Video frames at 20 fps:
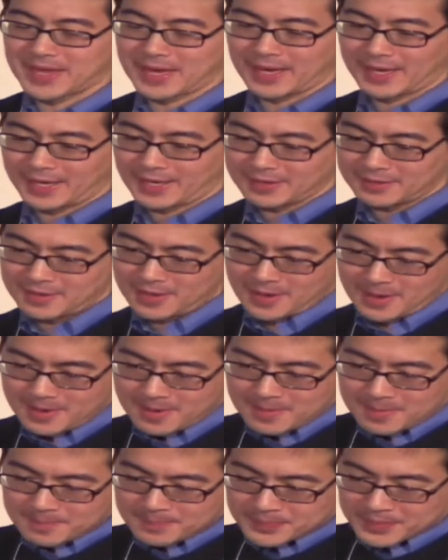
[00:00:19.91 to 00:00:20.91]
And
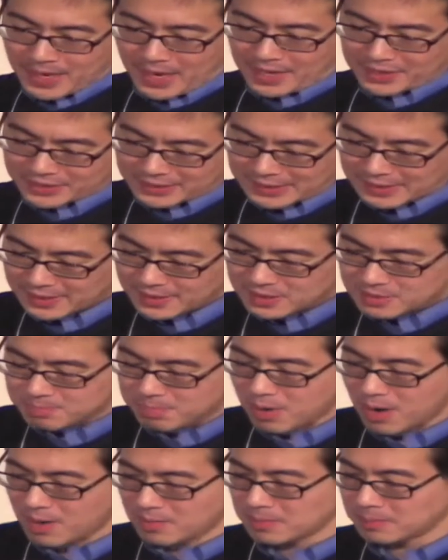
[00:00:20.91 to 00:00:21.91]
I think it's
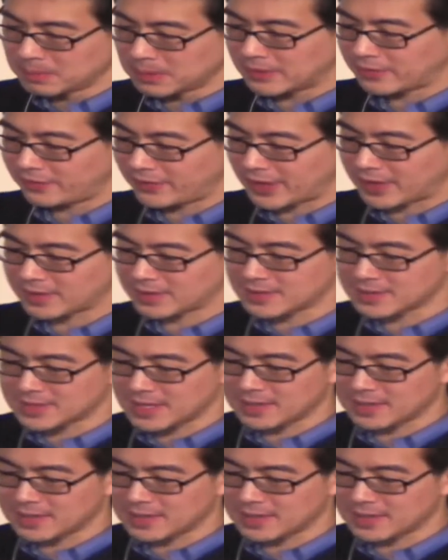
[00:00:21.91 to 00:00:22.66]
probably fair to